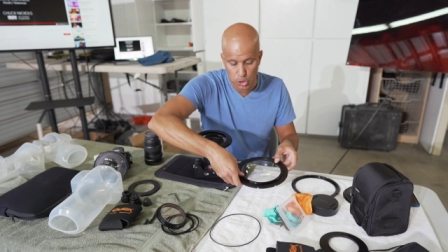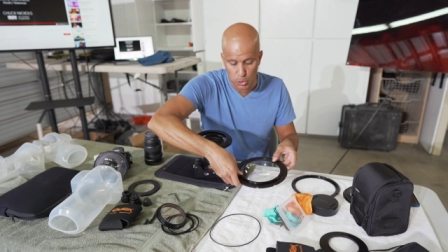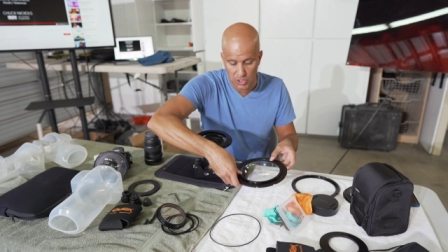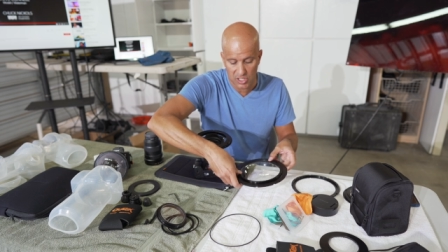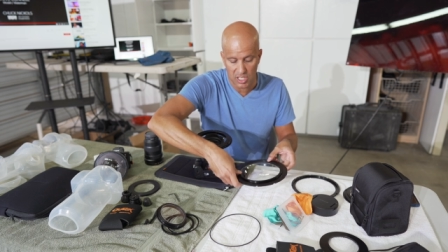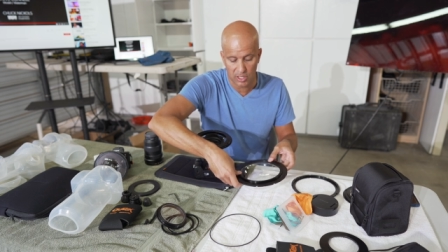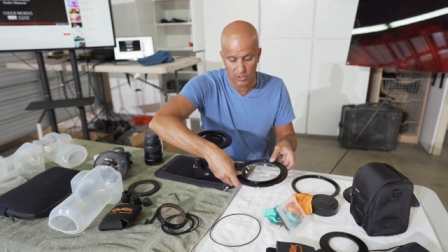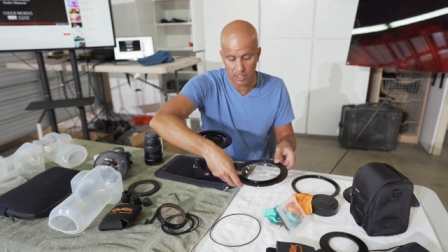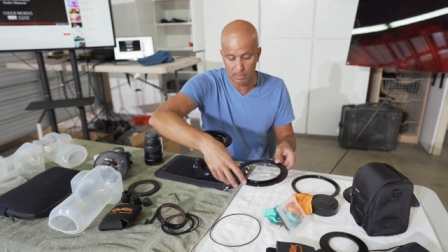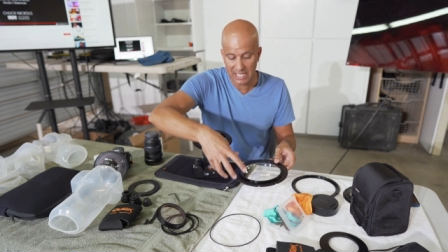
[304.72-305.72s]
two
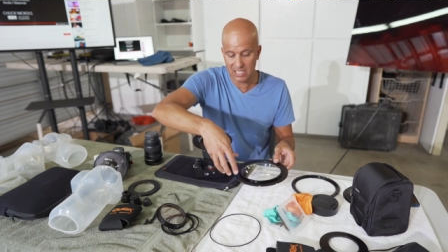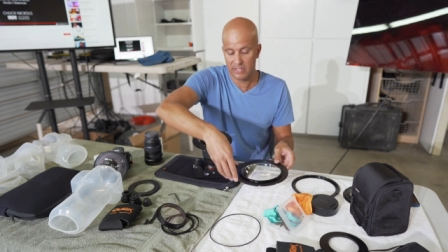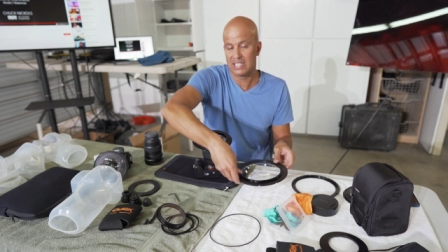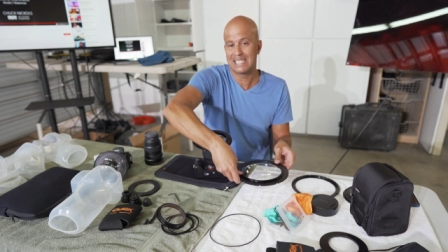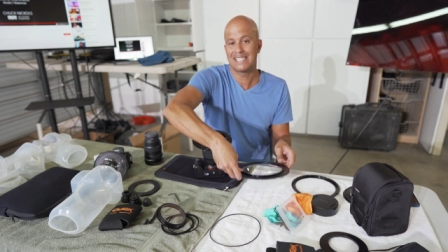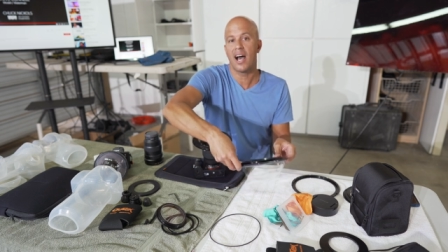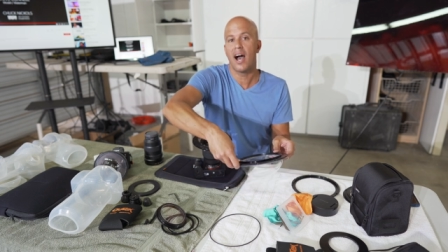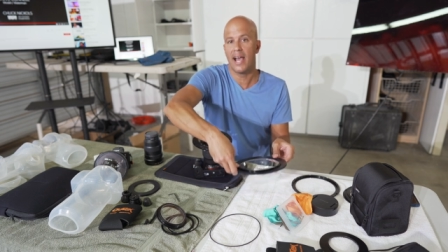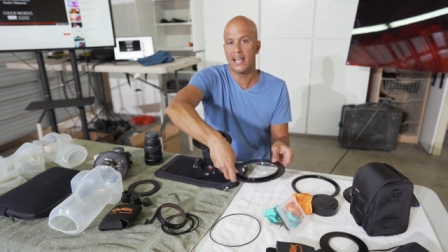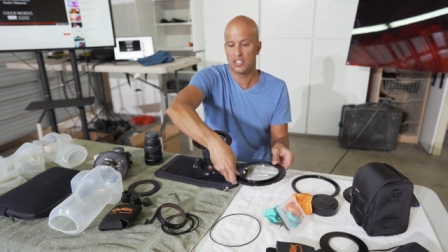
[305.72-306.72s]
seals and because of the
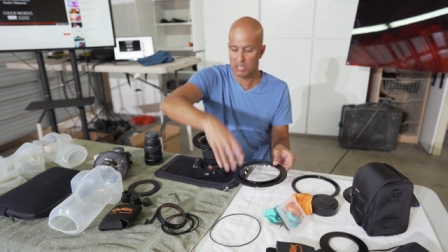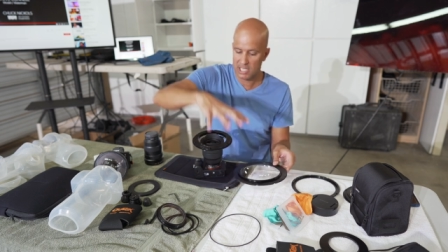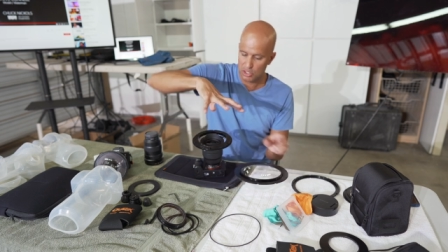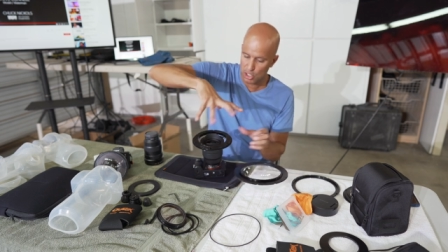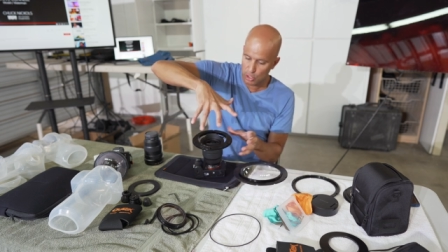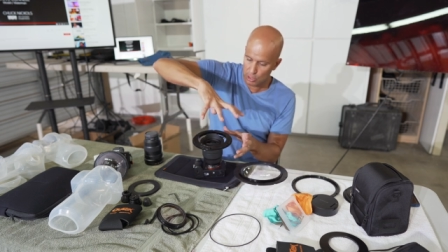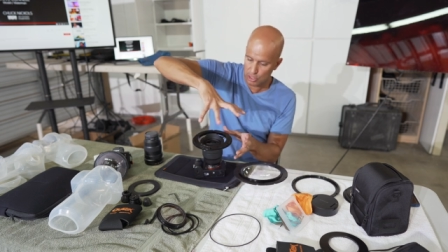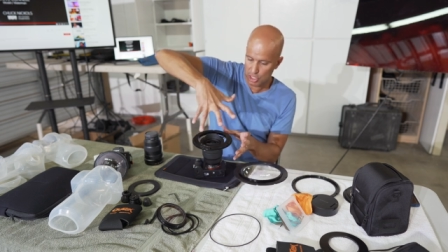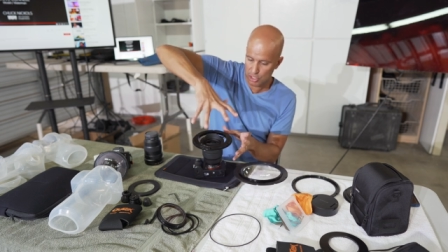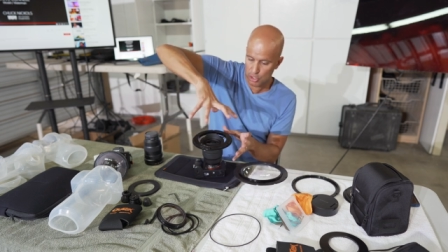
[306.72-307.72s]
size, because you
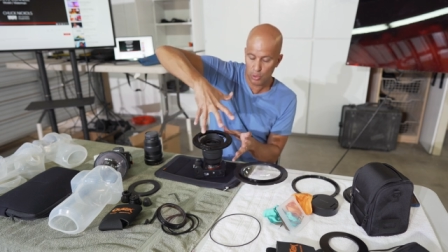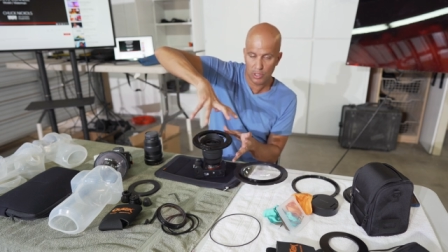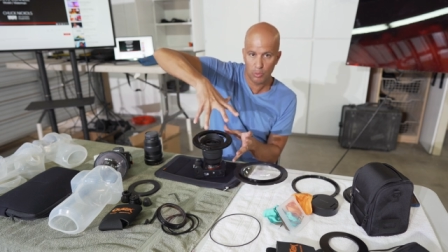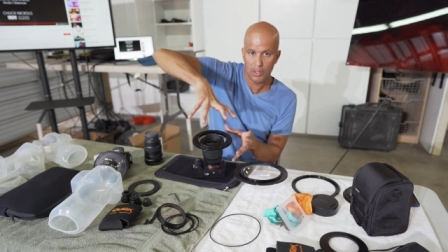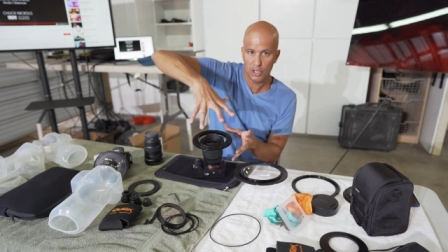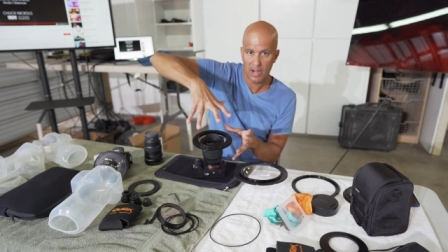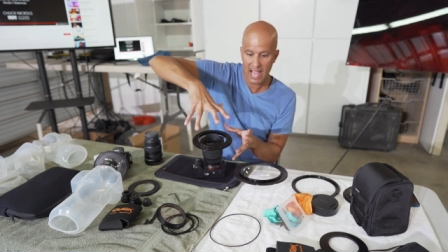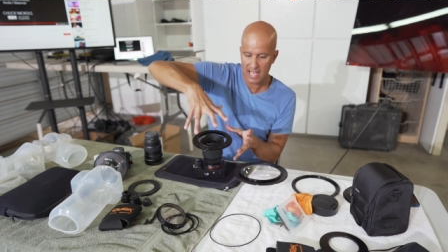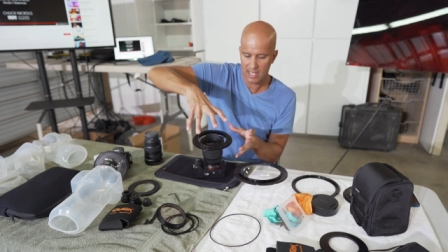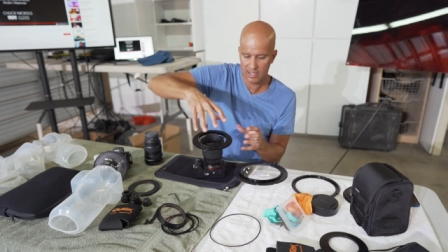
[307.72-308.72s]
couldn't just do it with your
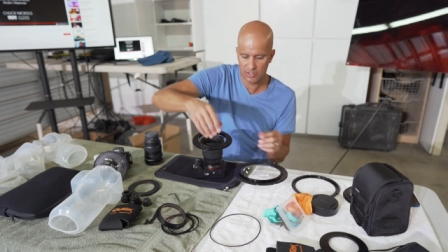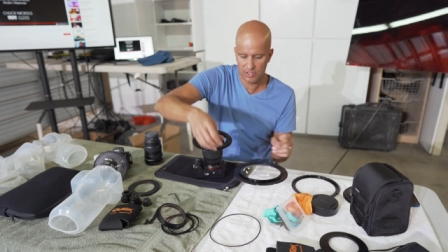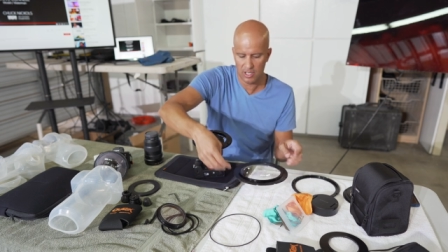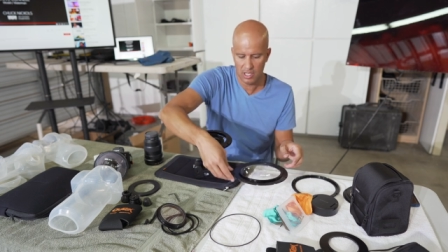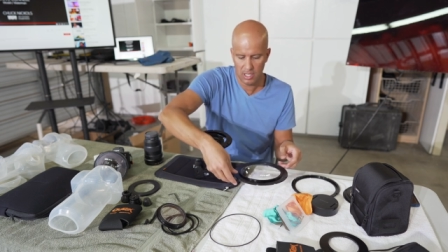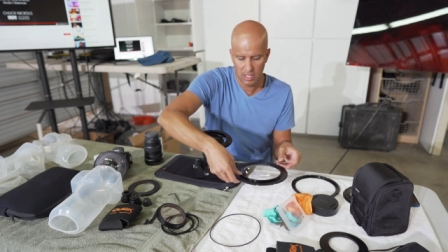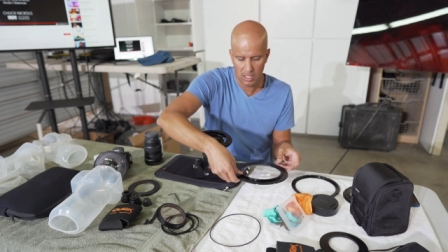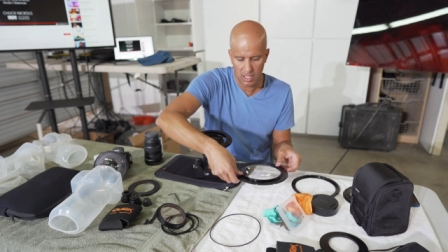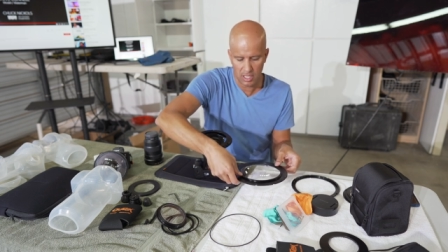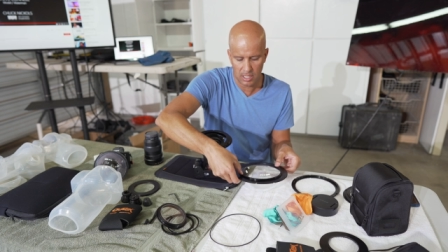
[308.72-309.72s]
hands,
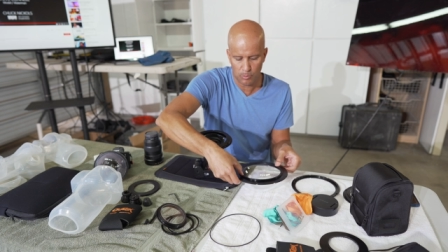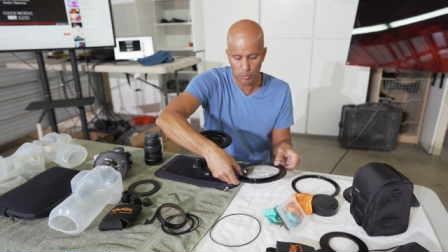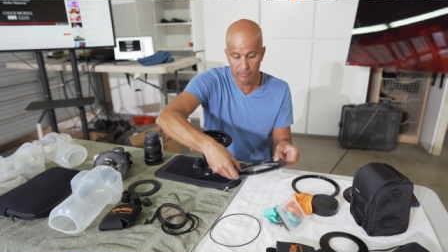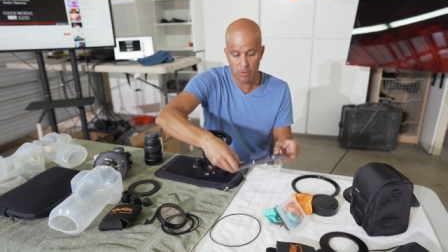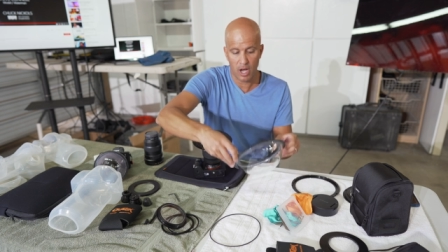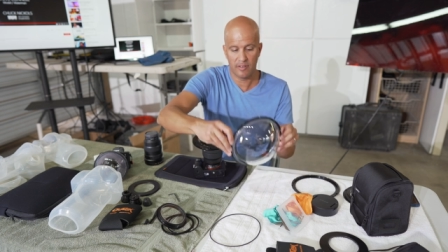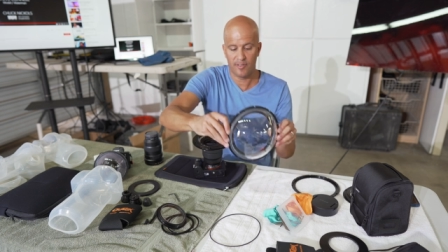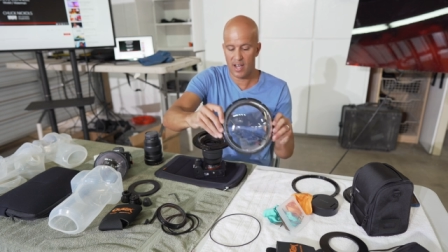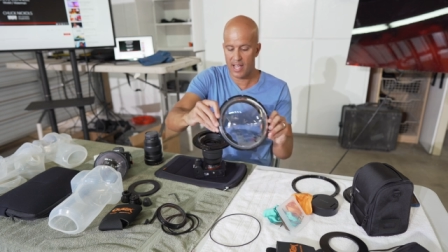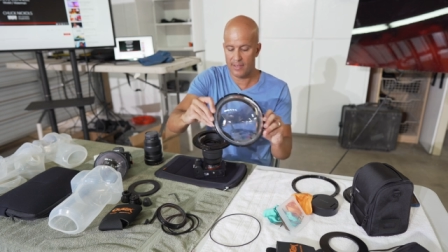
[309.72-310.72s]
um, we've
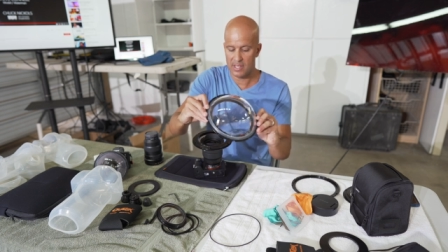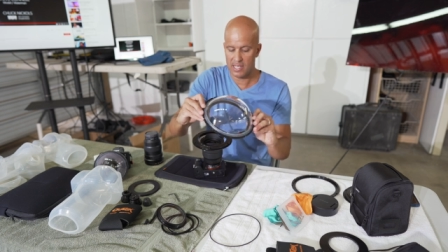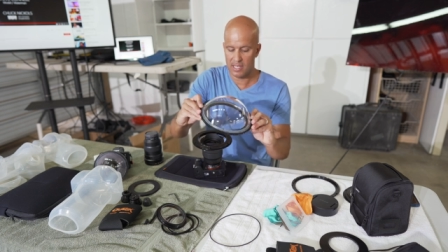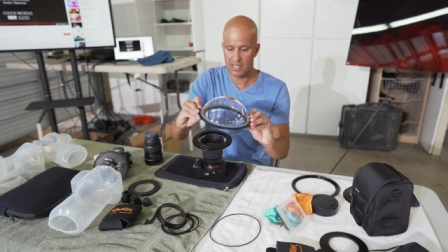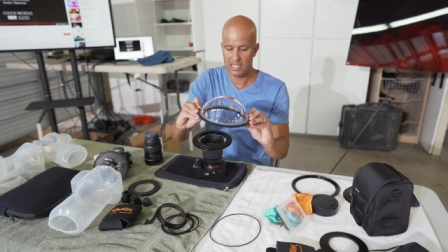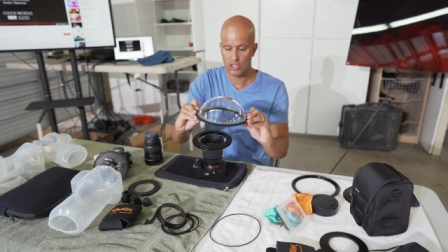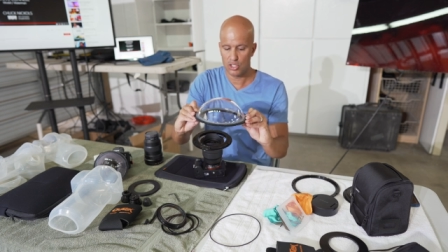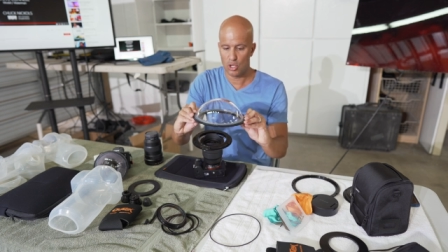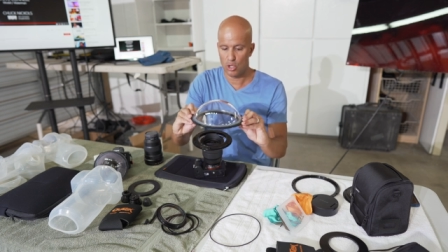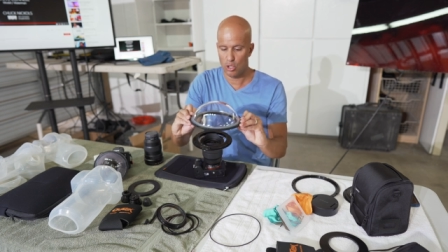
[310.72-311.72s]
modified the uh,
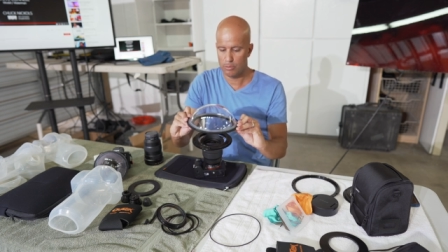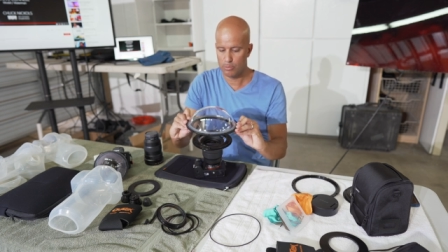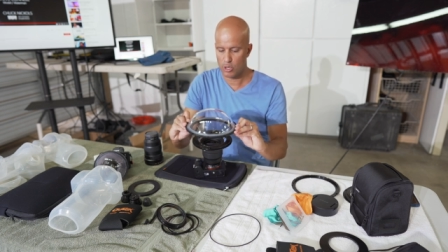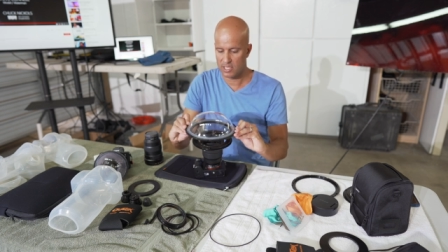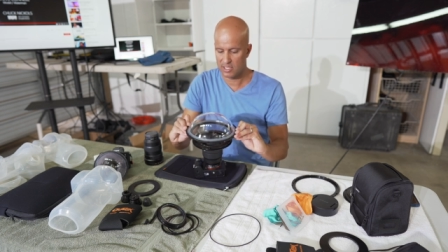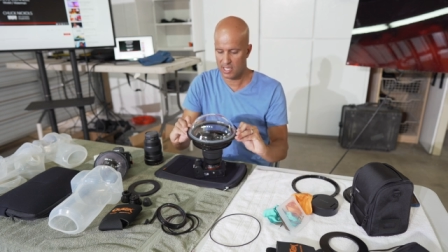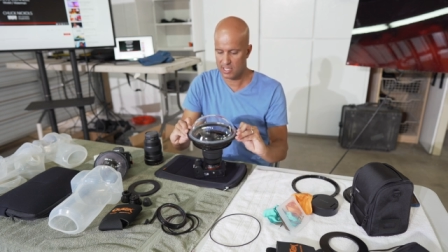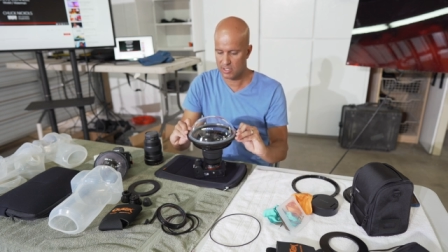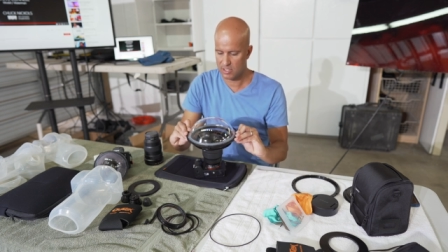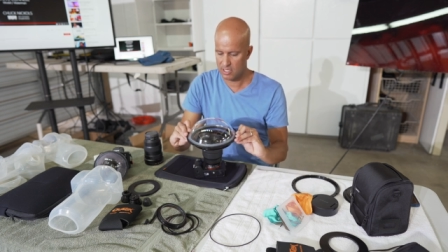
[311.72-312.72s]
install
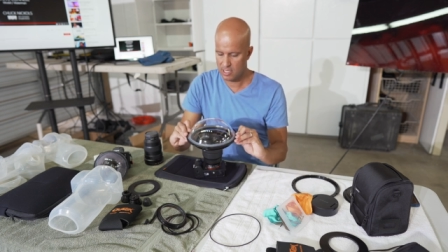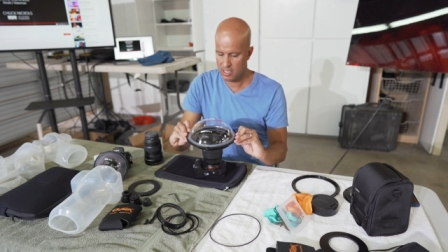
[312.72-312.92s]
process.